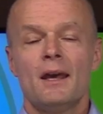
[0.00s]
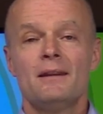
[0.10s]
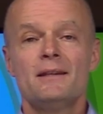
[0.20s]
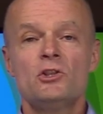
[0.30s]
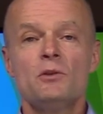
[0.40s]

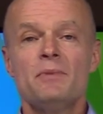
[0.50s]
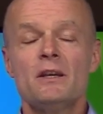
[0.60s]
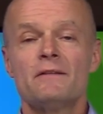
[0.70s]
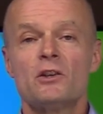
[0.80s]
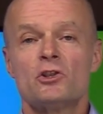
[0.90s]
And this should be
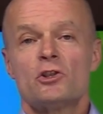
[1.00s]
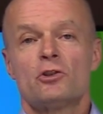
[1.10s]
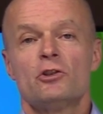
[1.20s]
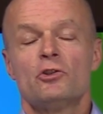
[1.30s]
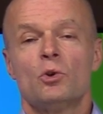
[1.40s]
of
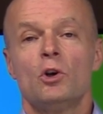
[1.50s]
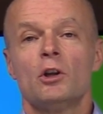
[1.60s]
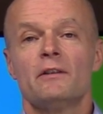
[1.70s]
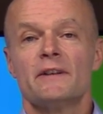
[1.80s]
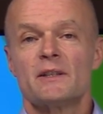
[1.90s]
concern to
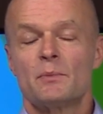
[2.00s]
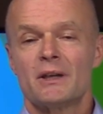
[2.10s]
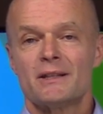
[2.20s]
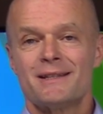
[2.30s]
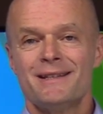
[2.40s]
all of us
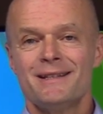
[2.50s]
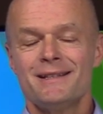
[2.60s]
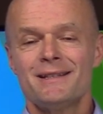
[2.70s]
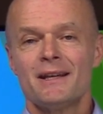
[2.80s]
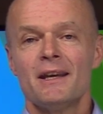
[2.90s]
because
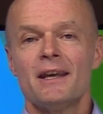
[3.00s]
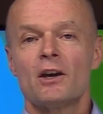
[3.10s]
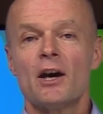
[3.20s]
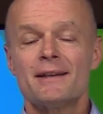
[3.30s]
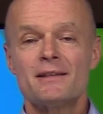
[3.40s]
this
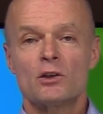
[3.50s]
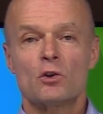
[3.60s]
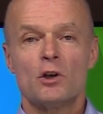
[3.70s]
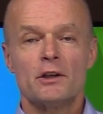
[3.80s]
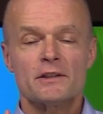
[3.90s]
cuts
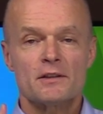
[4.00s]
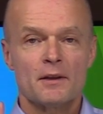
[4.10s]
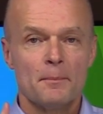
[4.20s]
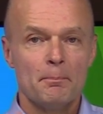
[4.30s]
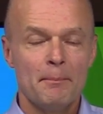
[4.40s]
across
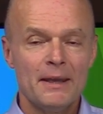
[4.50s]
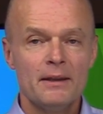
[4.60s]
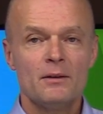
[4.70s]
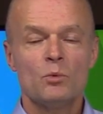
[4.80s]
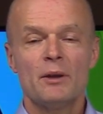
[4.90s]
men
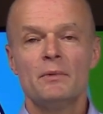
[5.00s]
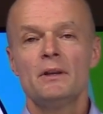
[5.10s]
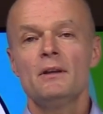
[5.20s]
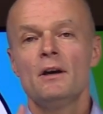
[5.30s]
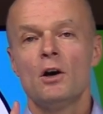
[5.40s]
and
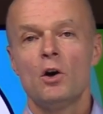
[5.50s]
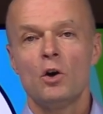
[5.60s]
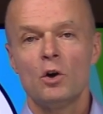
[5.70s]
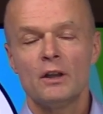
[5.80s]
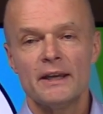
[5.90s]
women,
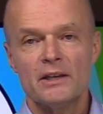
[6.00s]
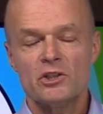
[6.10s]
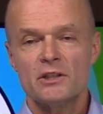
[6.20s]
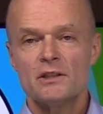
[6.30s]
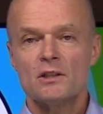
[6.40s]
all
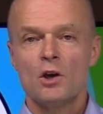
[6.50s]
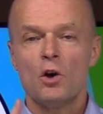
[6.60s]
ages,